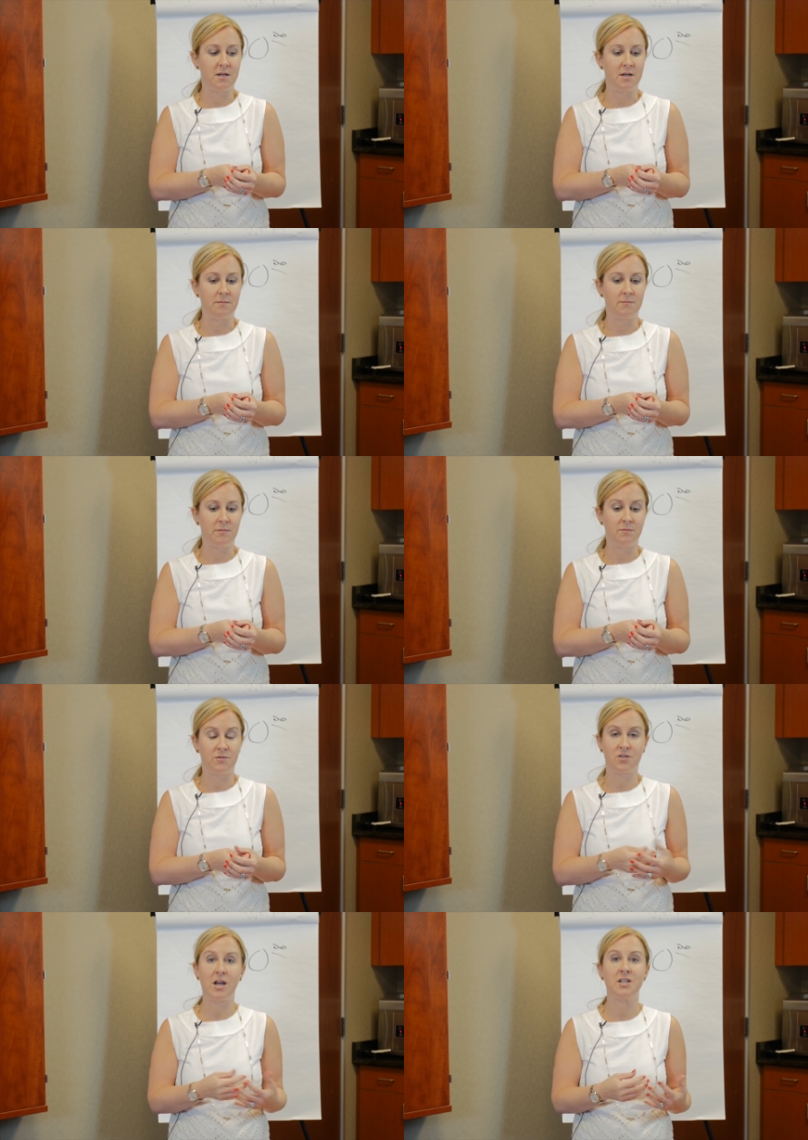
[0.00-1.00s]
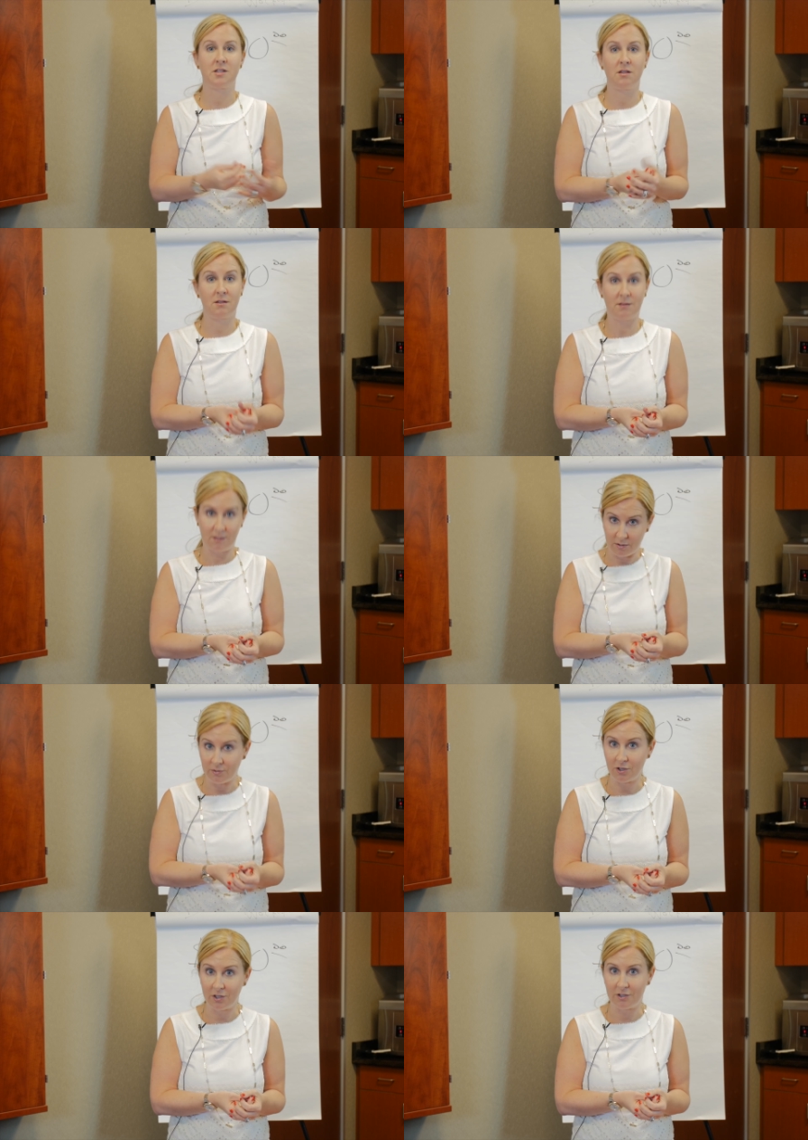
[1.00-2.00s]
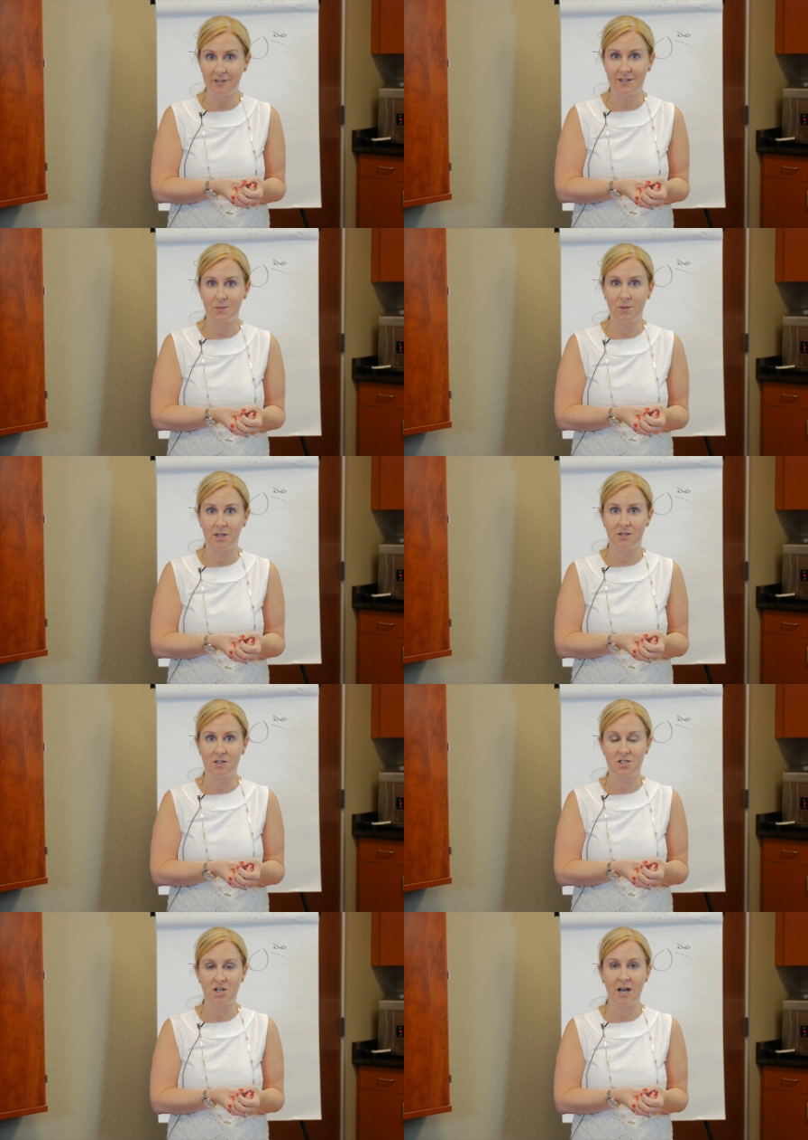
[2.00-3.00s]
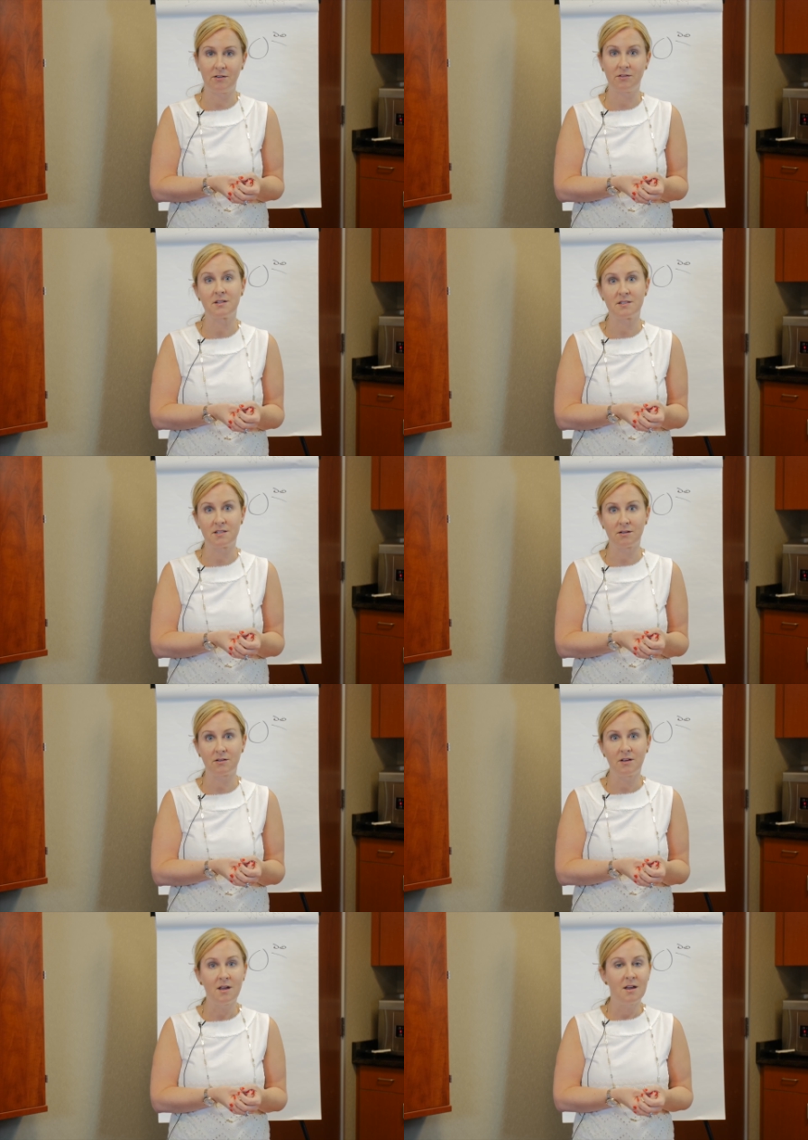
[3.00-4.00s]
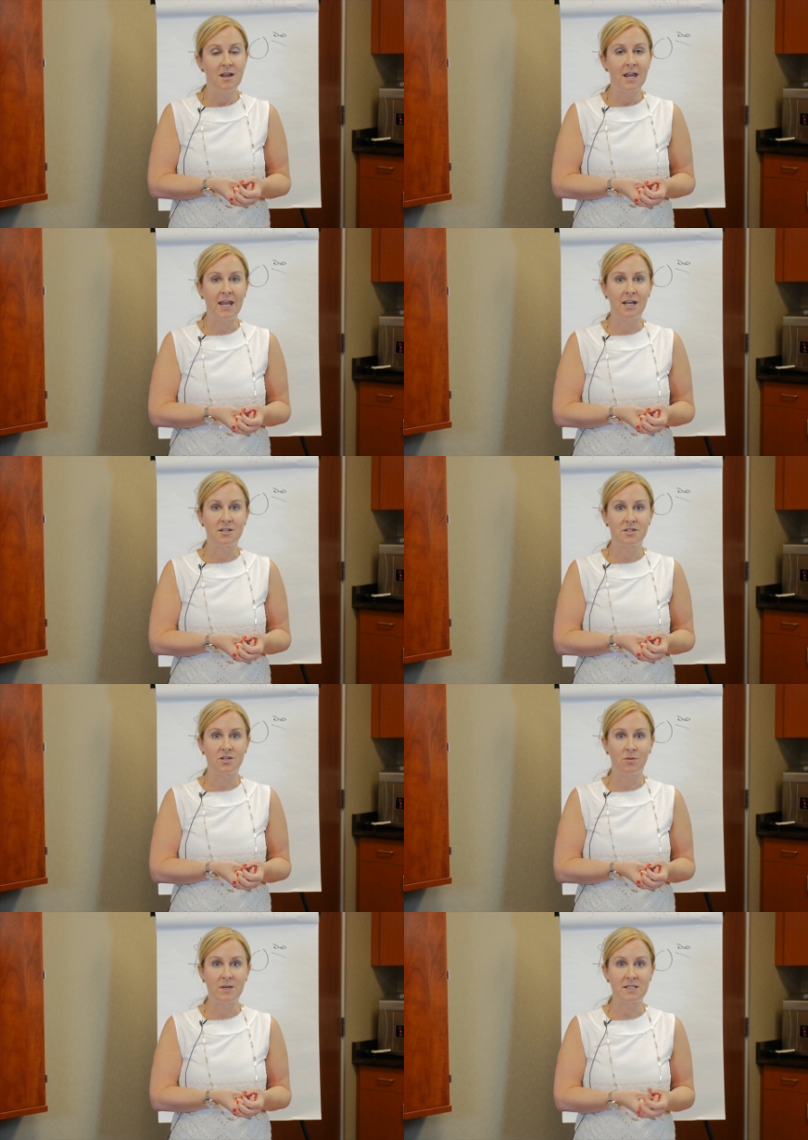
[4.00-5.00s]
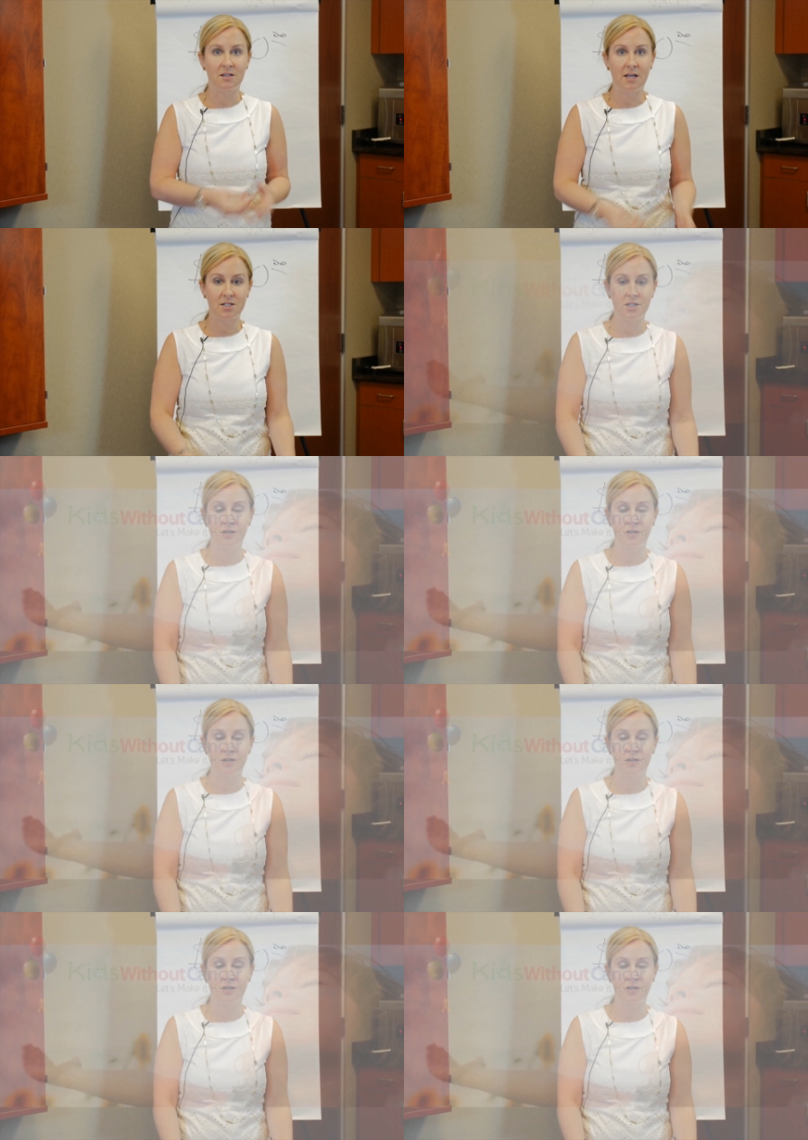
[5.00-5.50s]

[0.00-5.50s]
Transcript: Um, the most tragic thing that can occur is when a, a child gets sick. And so we selected